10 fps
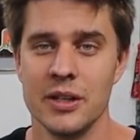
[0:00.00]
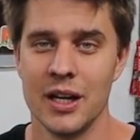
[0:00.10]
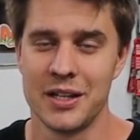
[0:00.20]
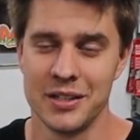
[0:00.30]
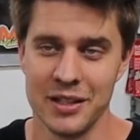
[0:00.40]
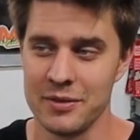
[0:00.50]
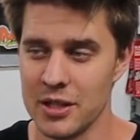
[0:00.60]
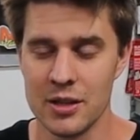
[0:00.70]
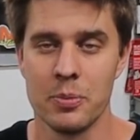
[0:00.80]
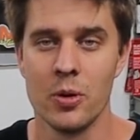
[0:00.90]
We actually,
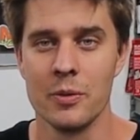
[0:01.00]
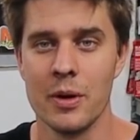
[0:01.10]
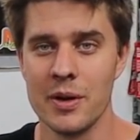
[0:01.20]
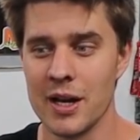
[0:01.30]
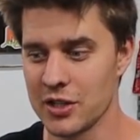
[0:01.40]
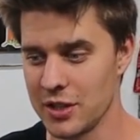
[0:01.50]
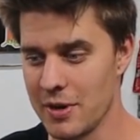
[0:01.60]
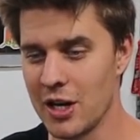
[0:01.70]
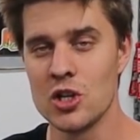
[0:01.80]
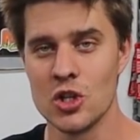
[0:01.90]
to the point where we actually
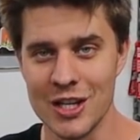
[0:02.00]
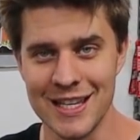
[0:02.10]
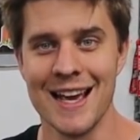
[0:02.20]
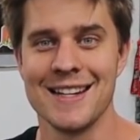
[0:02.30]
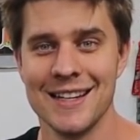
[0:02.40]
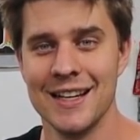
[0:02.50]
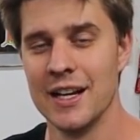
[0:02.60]
managed to get